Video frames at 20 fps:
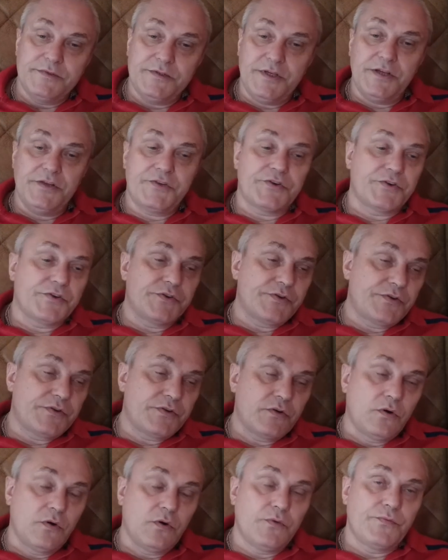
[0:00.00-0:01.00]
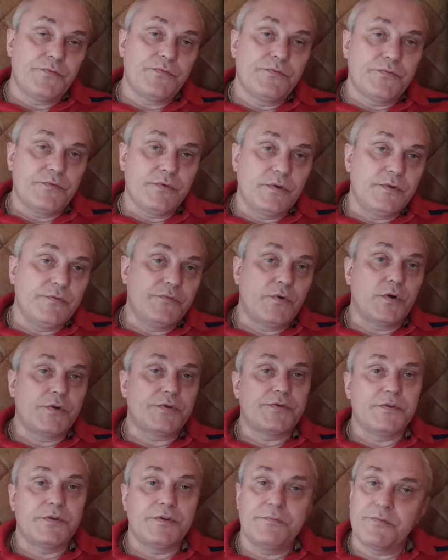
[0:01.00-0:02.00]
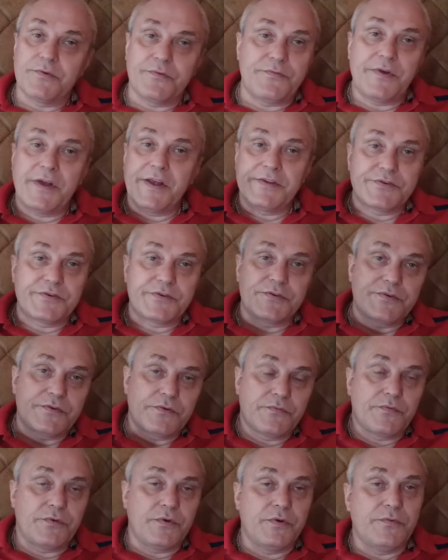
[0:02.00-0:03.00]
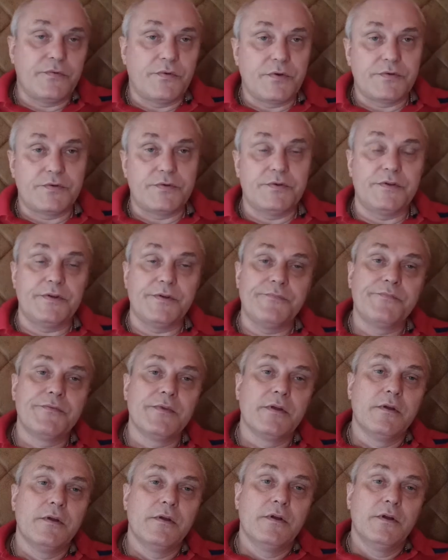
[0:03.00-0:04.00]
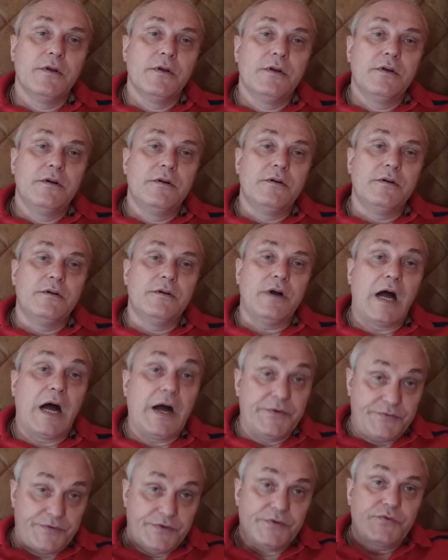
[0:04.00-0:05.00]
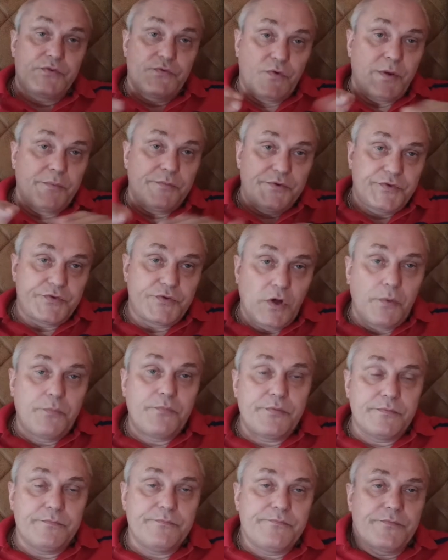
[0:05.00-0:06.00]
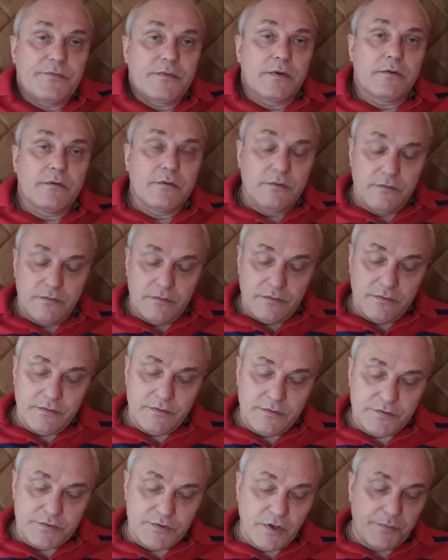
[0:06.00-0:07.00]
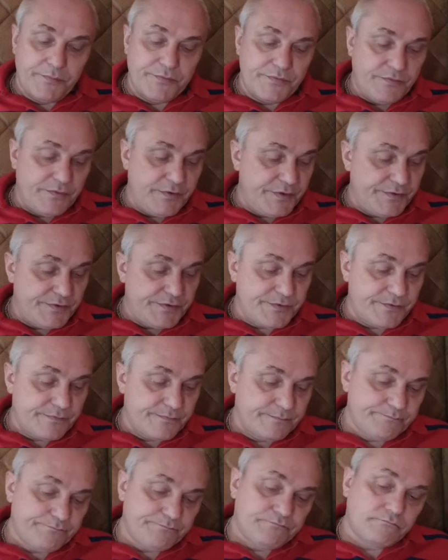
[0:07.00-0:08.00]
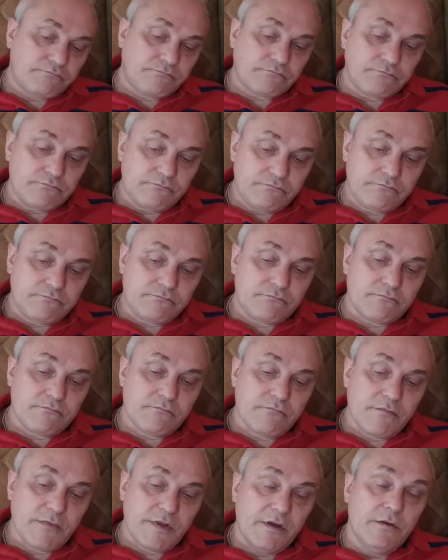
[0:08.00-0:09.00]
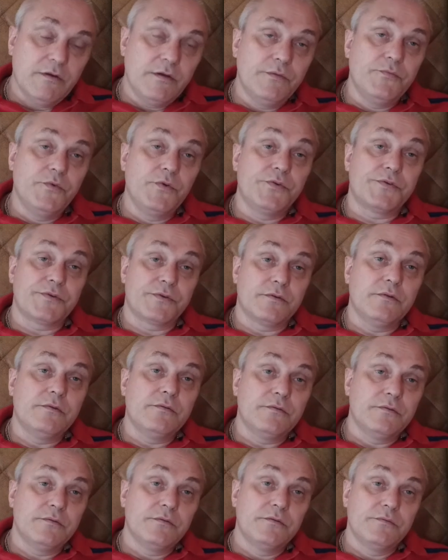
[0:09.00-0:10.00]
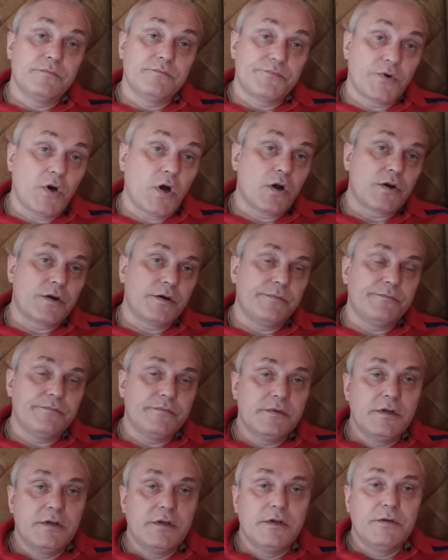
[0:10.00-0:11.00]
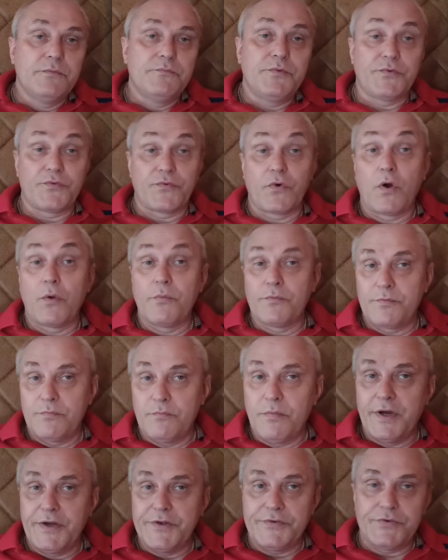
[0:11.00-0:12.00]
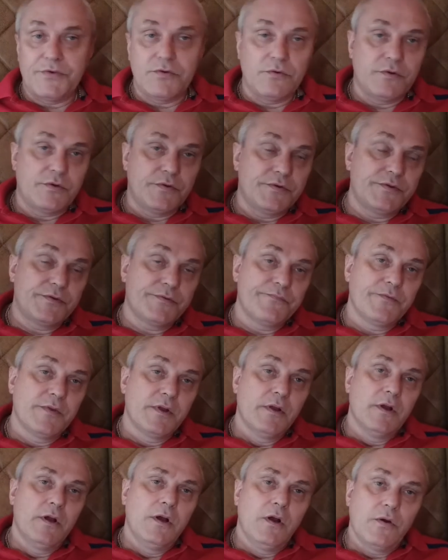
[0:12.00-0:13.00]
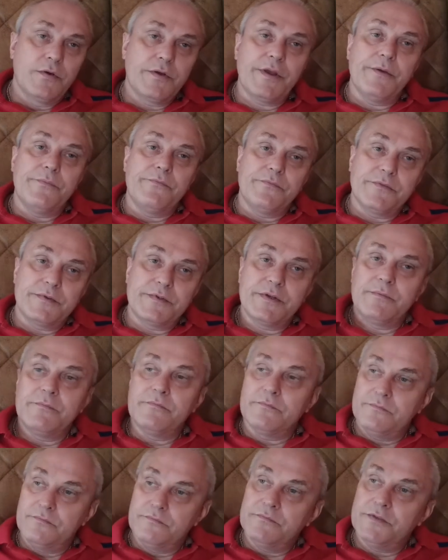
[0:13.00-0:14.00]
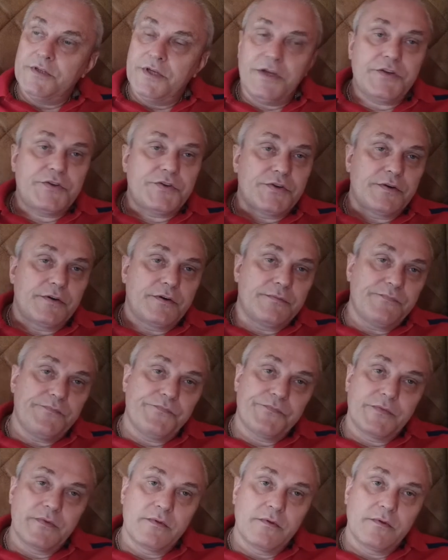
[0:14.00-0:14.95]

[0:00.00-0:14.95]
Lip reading: teachers of university, professors of university, after Swami stopped this musical program performed by students. Okay, some teacher